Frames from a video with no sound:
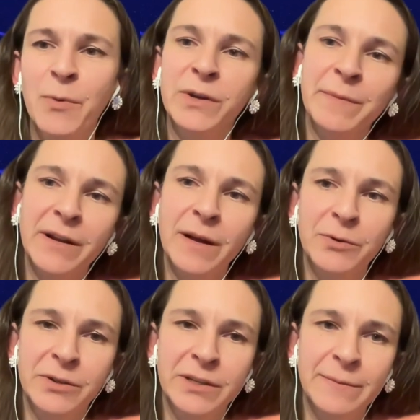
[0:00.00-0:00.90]
what about
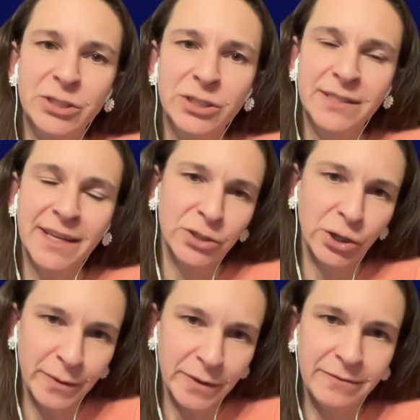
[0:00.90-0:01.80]
uploading images? That's
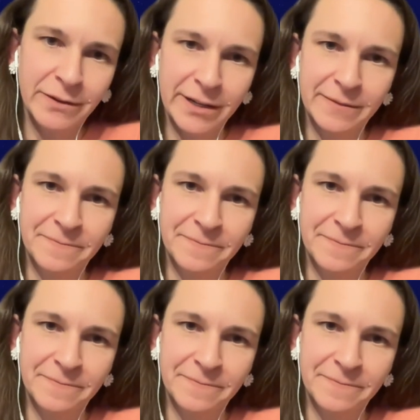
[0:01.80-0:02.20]
open, right?